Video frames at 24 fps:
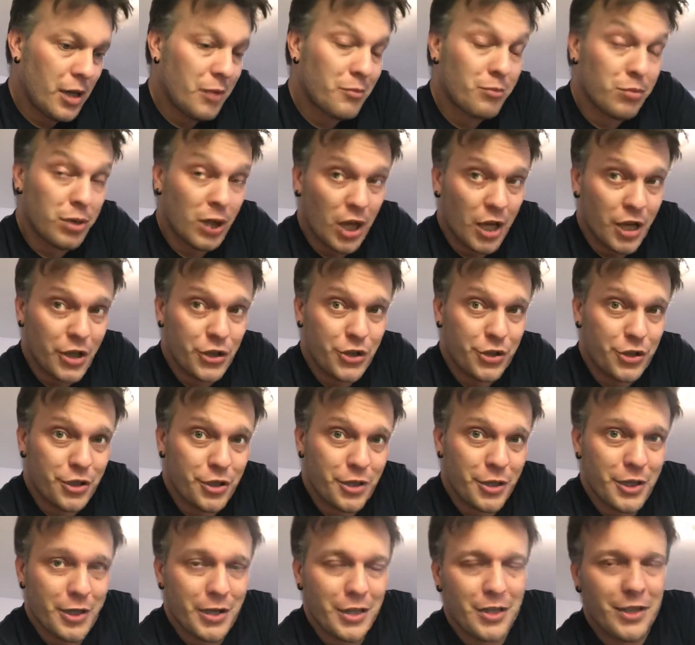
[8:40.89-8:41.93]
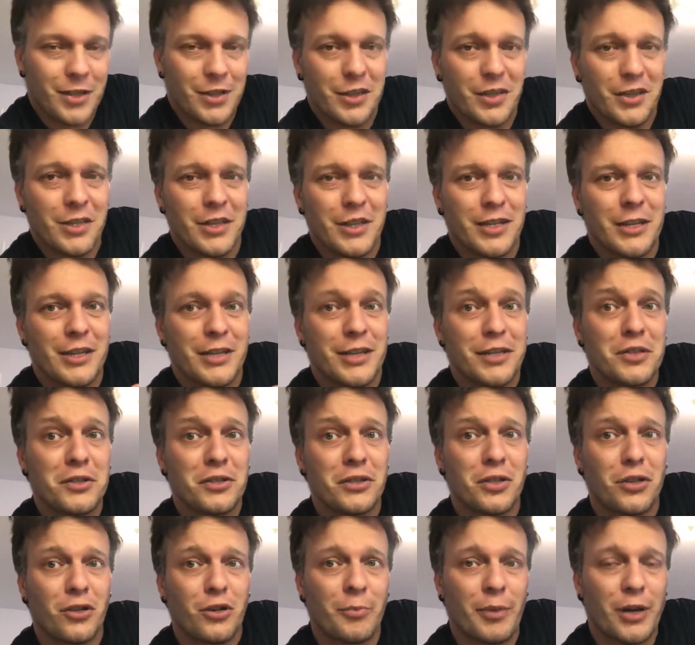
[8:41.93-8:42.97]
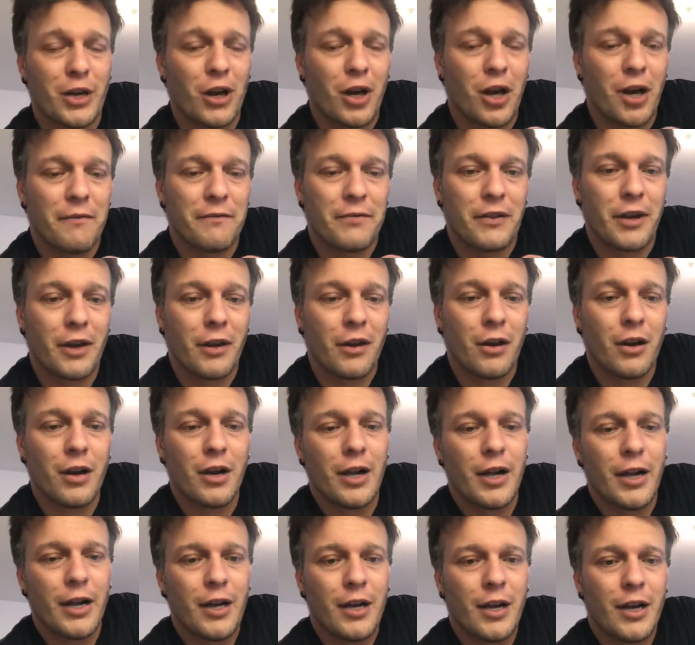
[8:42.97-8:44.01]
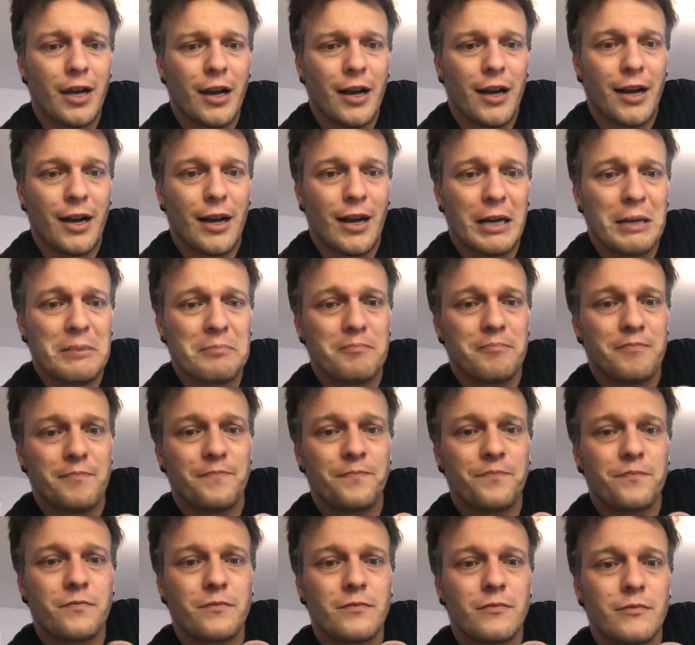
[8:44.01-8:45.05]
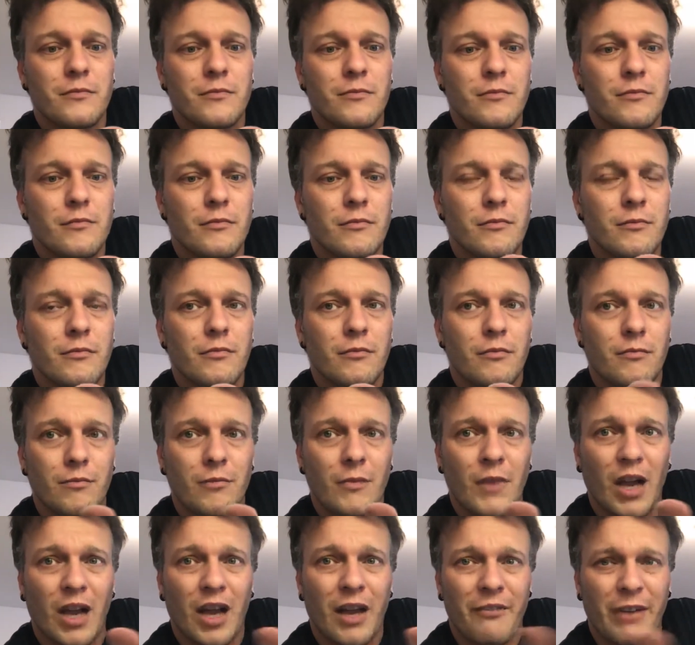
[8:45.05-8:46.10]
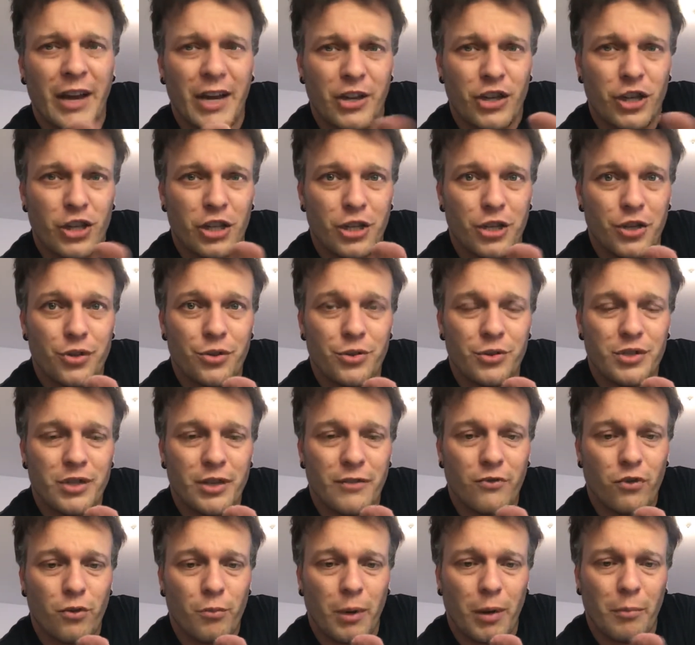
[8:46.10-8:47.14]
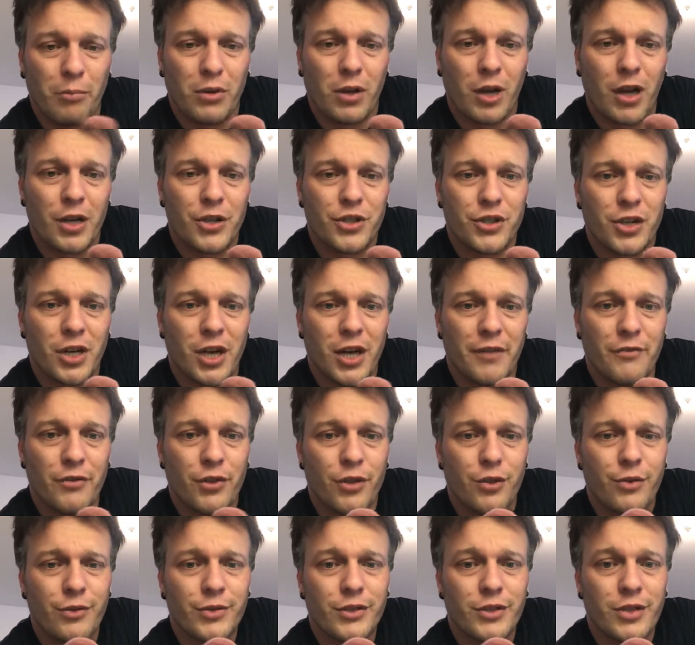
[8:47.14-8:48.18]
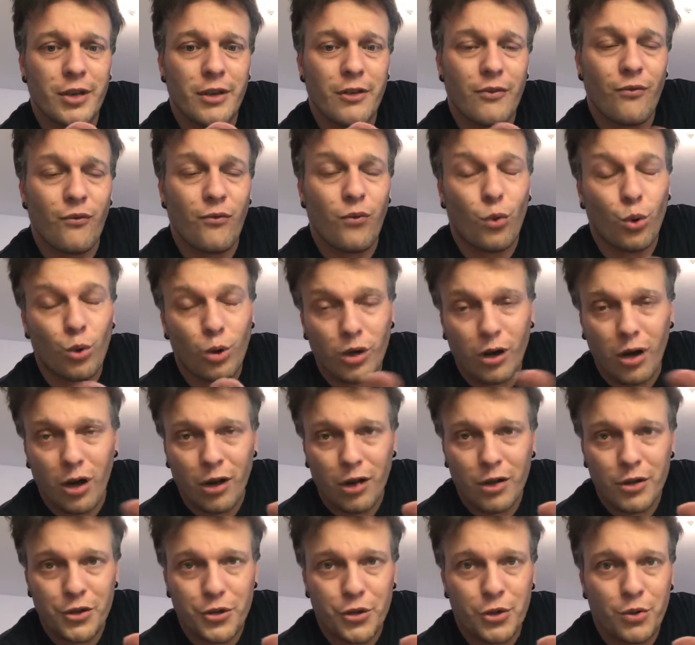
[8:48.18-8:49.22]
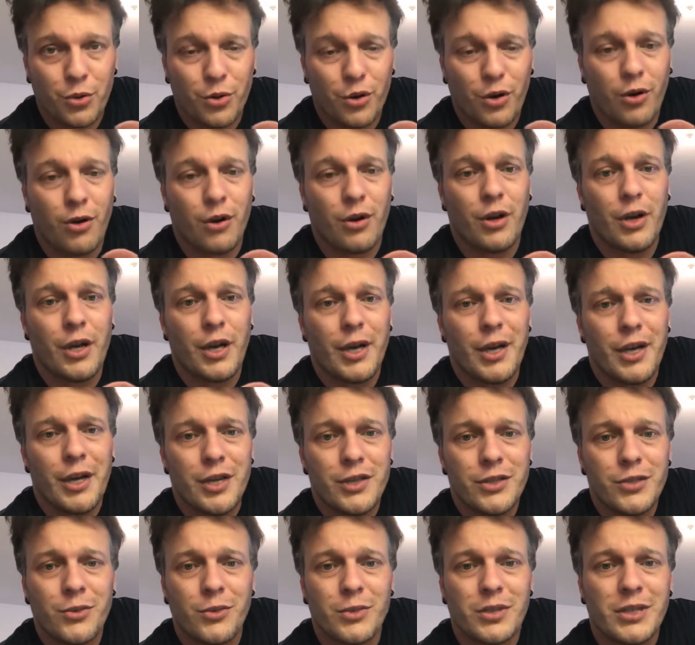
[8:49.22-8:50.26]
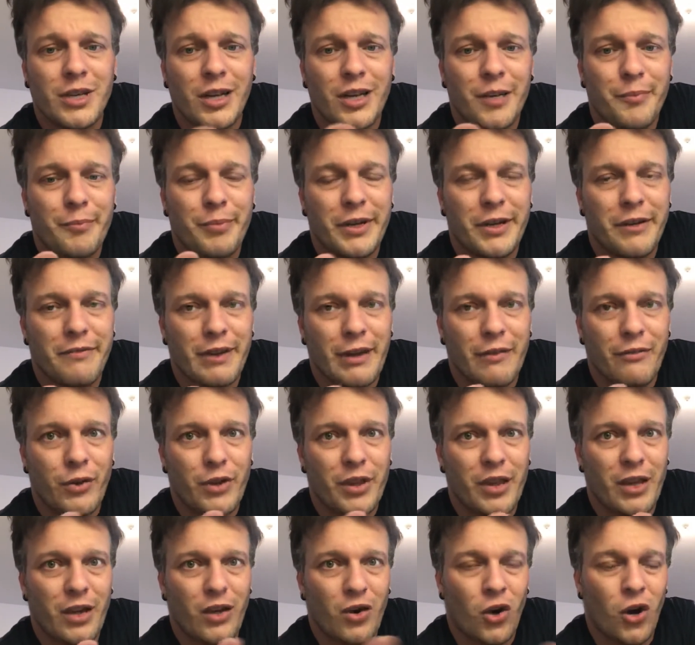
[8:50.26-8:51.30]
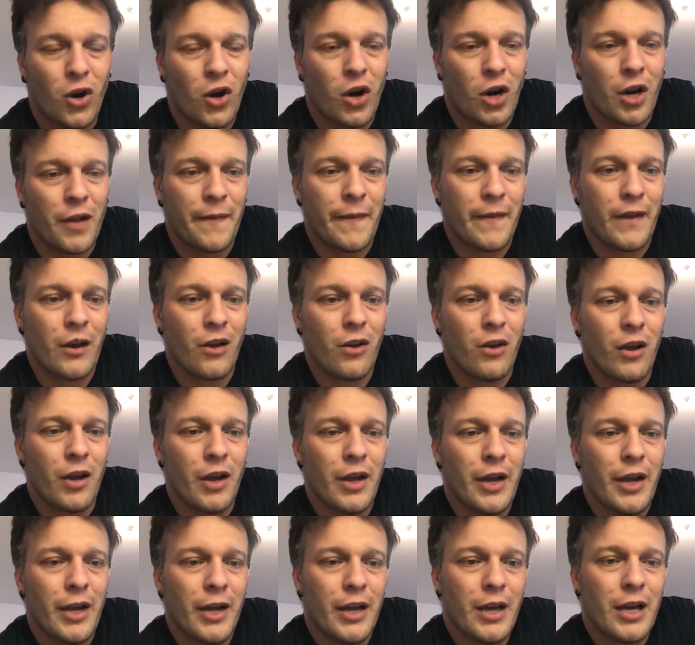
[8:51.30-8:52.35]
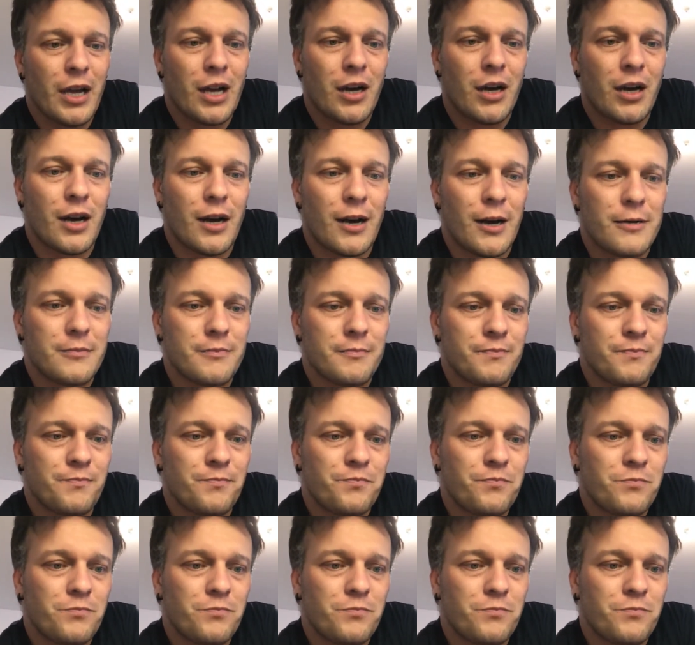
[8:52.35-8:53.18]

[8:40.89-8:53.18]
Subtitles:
blush, a little bit off there. I've actually used it for my blush. I've used it for contour. So it's got a bit of everything on there. I